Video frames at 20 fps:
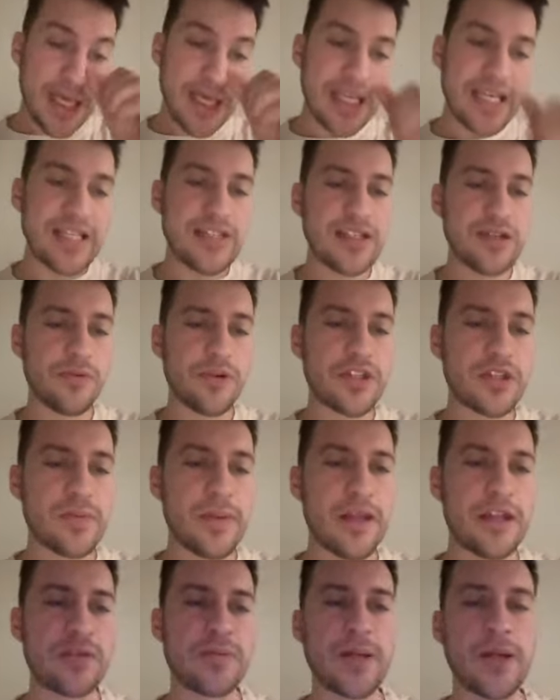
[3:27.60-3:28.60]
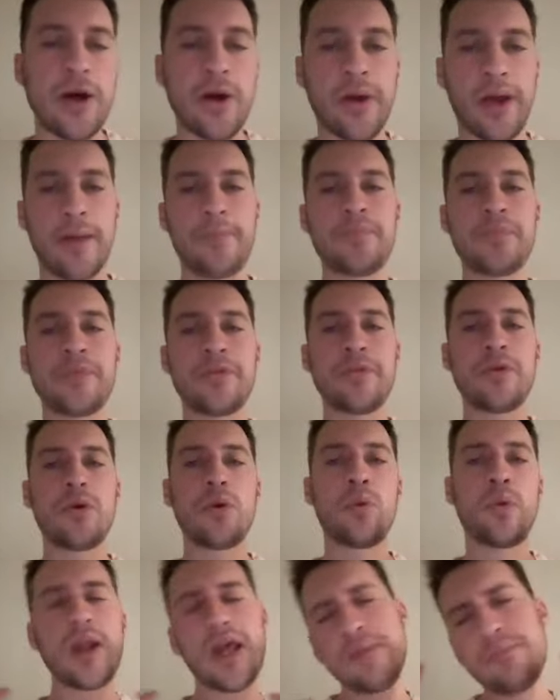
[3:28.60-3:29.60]
Easy risk management. Okay.
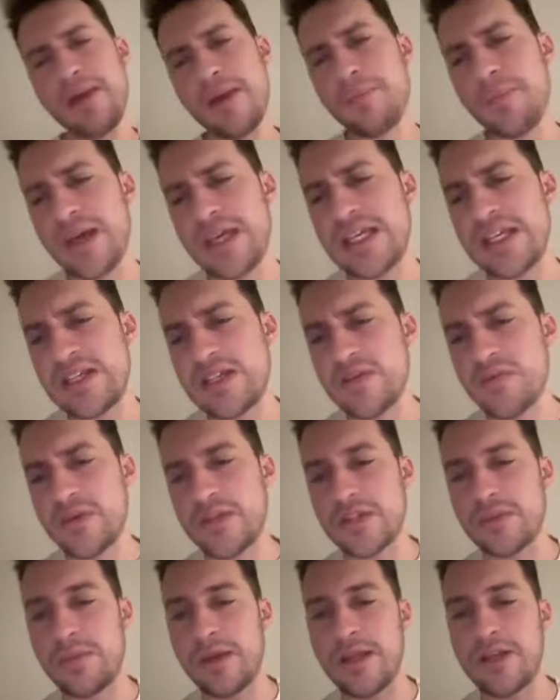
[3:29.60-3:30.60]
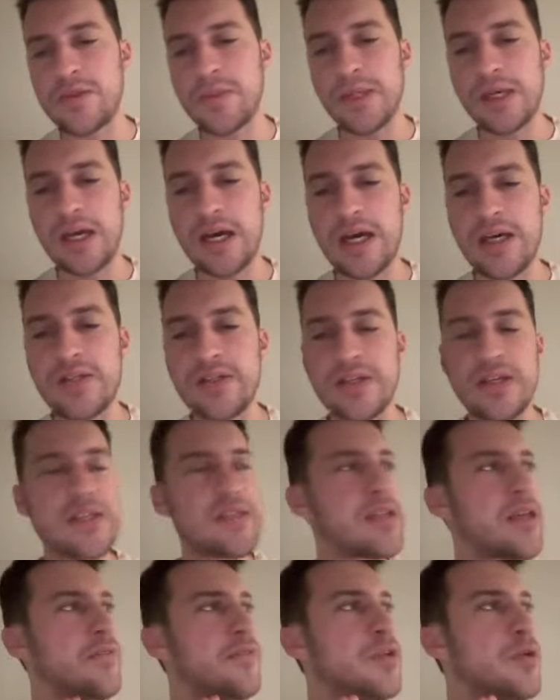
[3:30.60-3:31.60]
What I meant by easy risk management, guys,
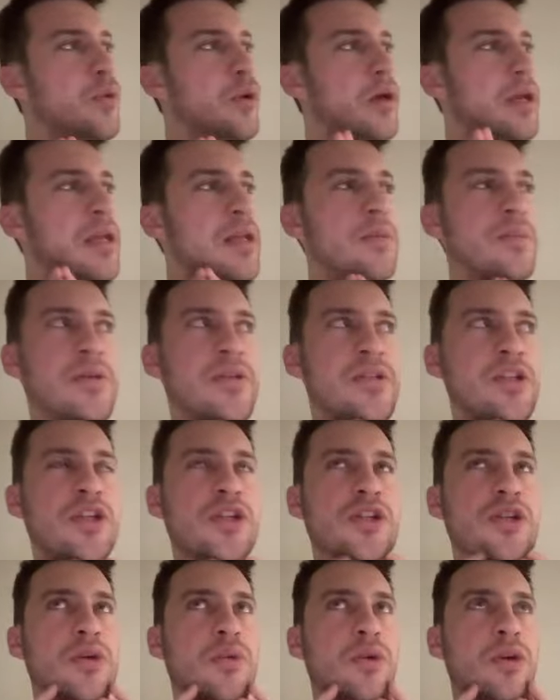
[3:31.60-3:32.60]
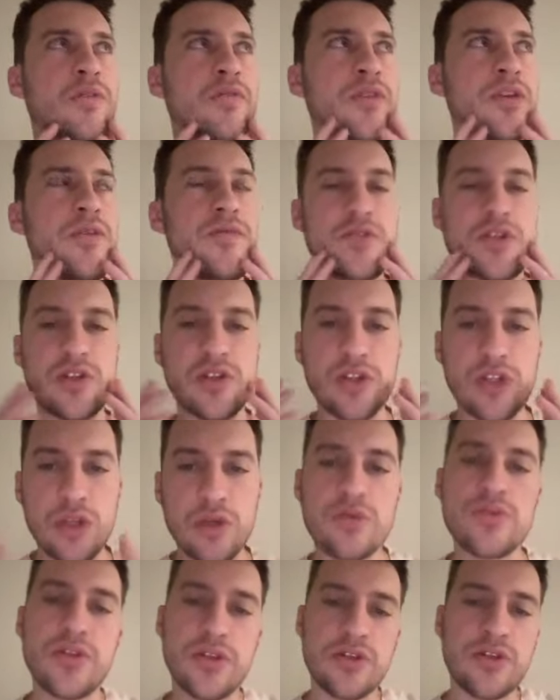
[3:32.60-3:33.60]
is if you are in a position or if you've just
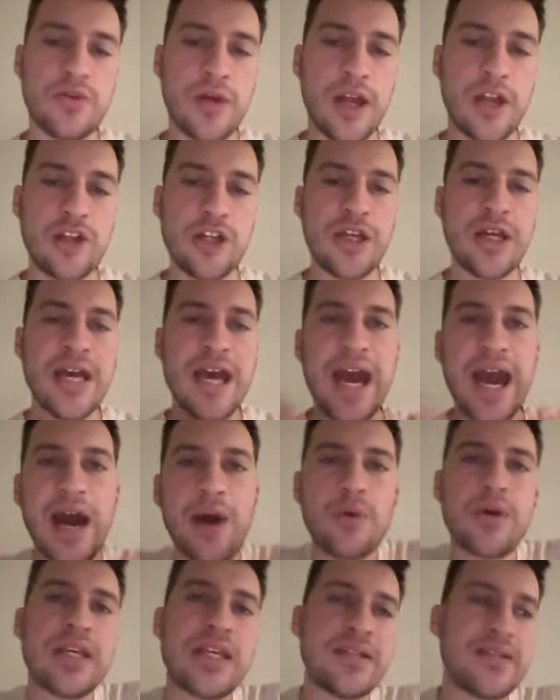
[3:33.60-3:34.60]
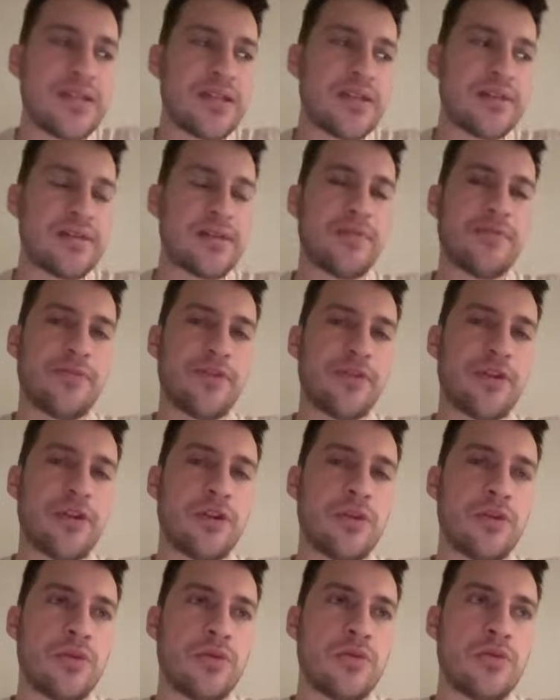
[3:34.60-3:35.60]
used a strategy, how easy is it for
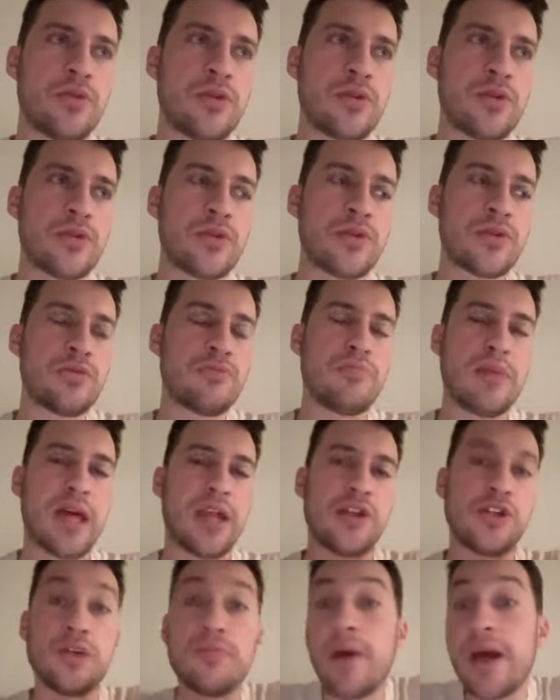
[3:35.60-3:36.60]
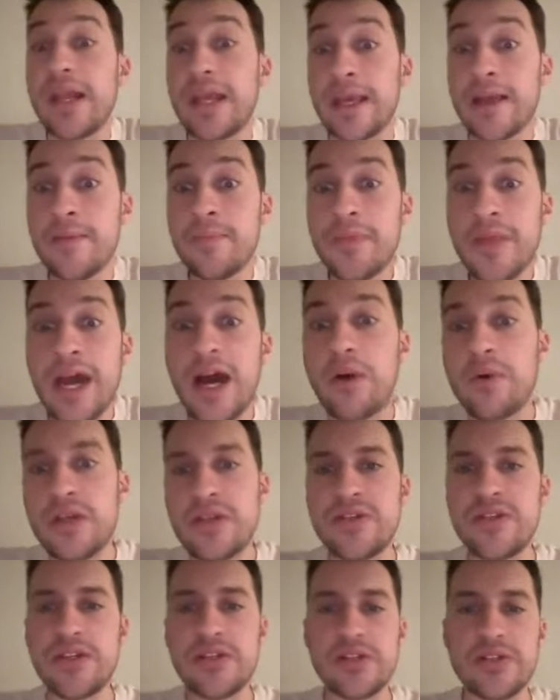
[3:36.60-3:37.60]
you to manage your money? How
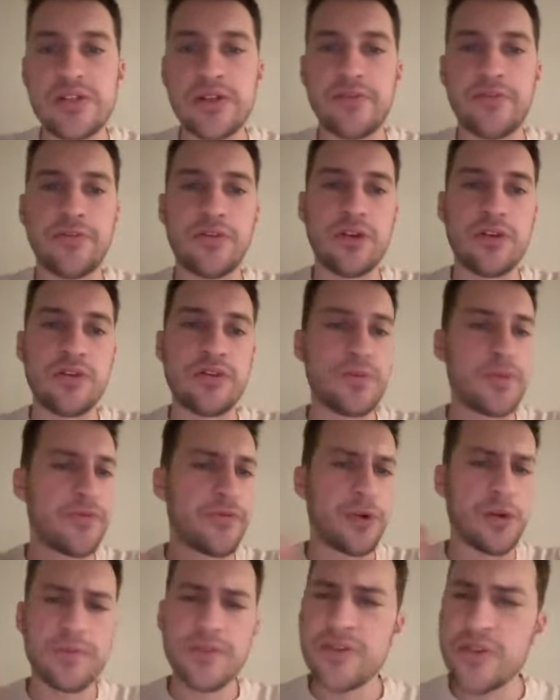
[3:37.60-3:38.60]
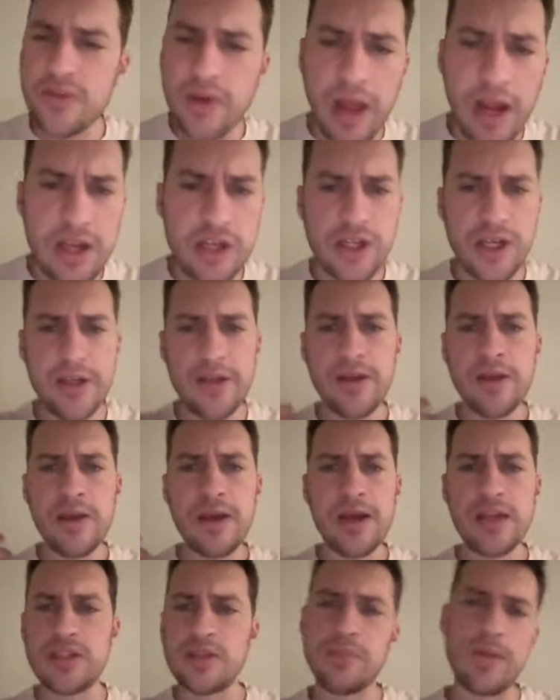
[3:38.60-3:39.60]
easy is it for you to perform this strategy
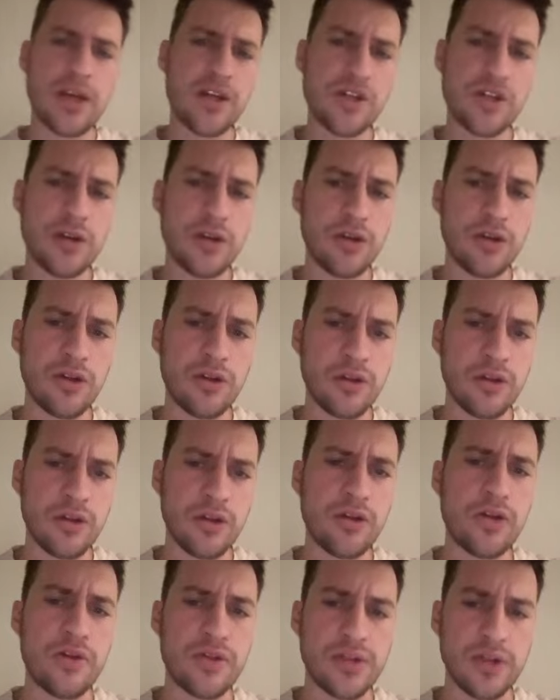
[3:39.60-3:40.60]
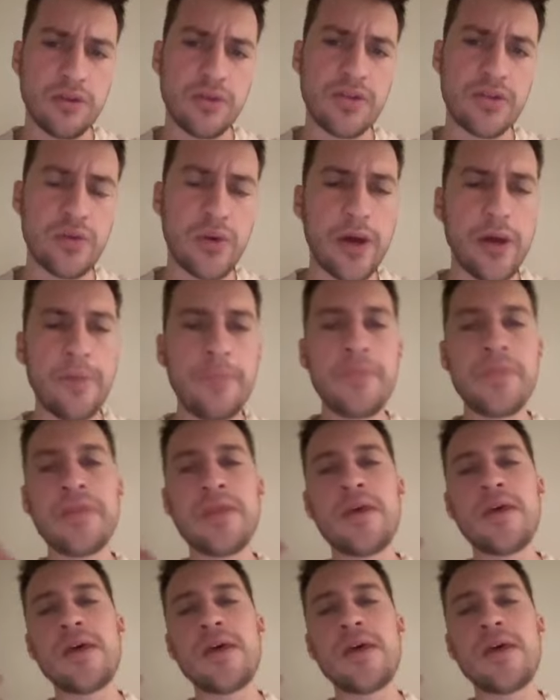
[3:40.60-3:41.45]
and to make sure you're, you're using risk well?